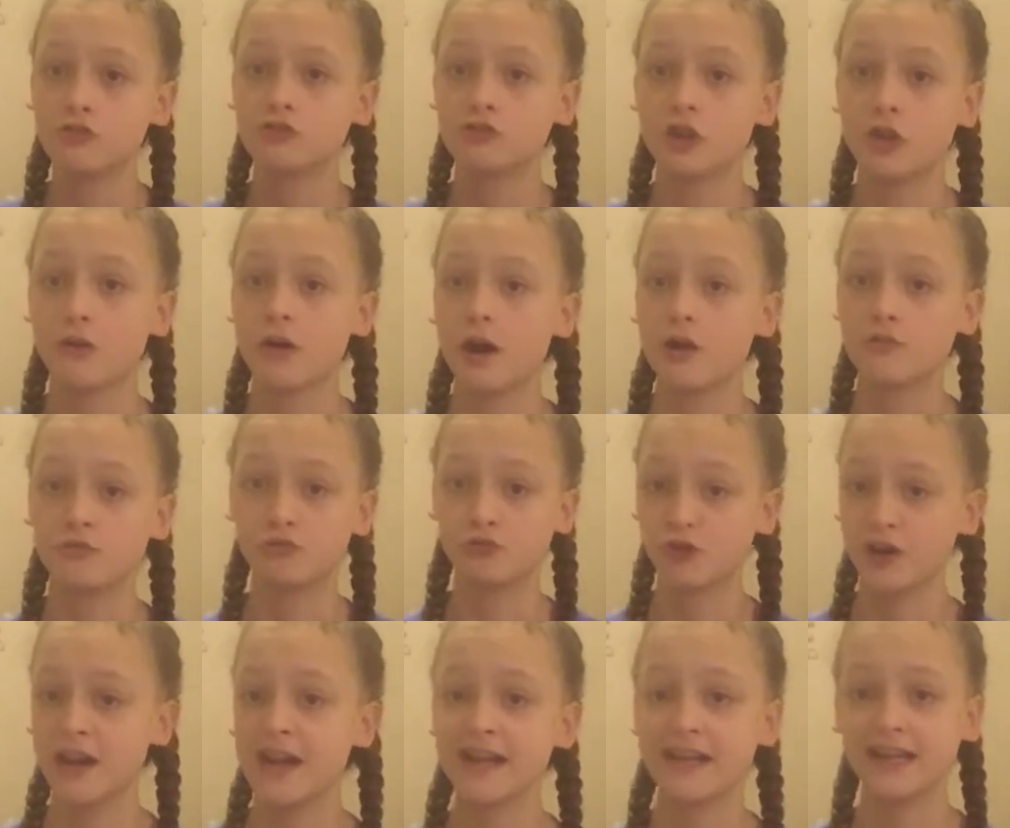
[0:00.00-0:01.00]
do I
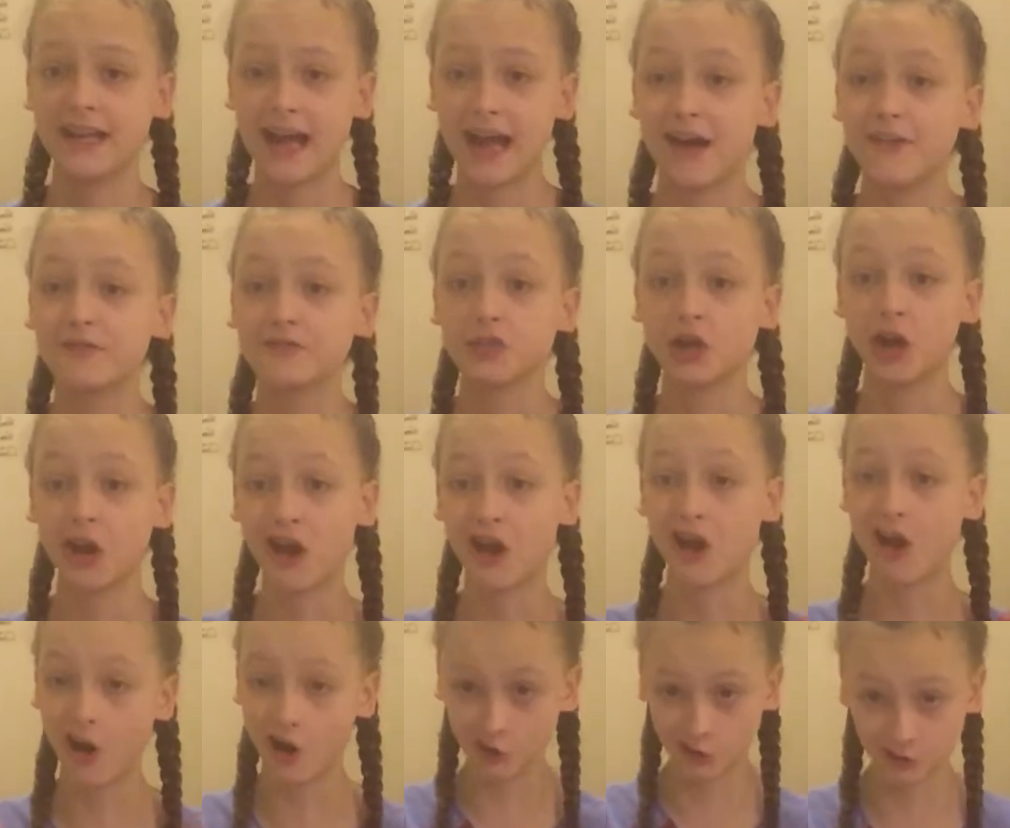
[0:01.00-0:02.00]
really have to
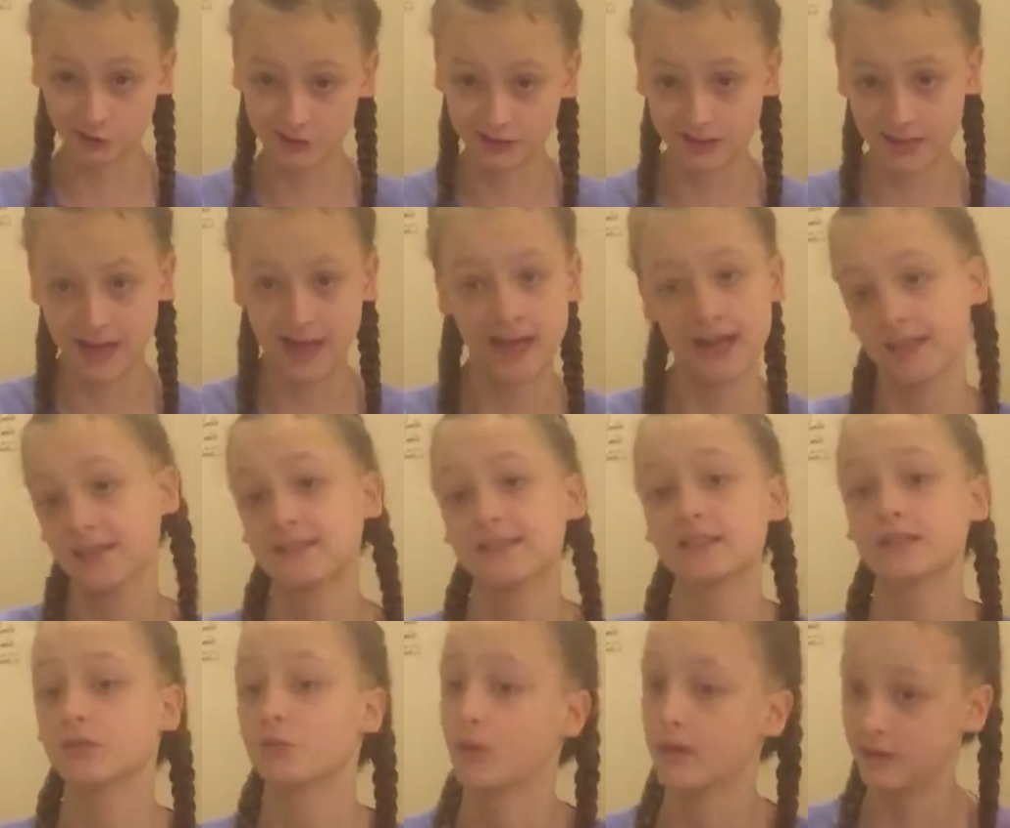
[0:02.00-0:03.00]
answer that
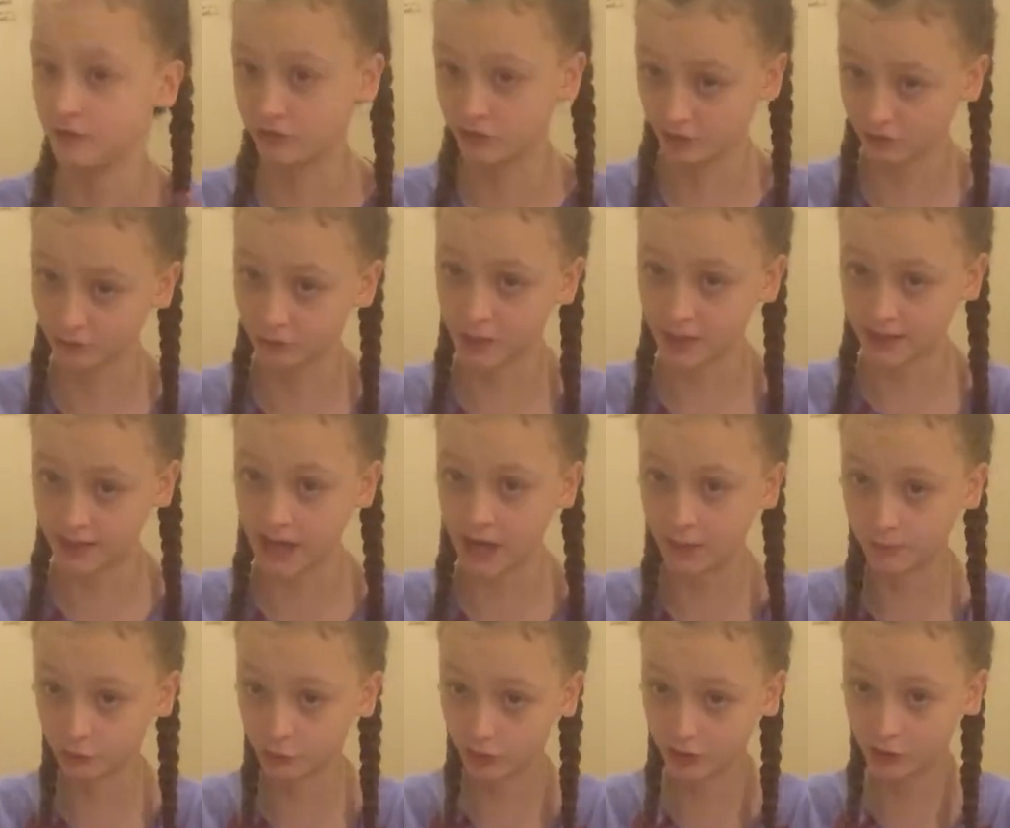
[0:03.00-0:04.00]
question right now?
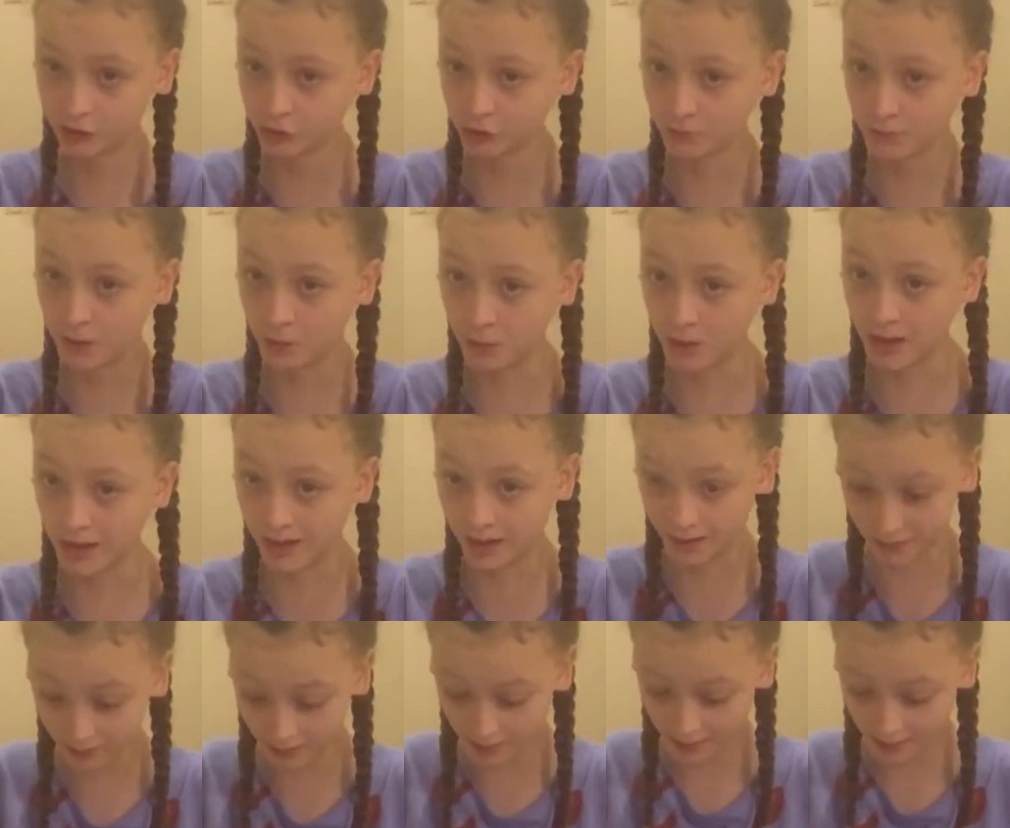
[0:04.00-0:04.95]
I'm trying to do my work.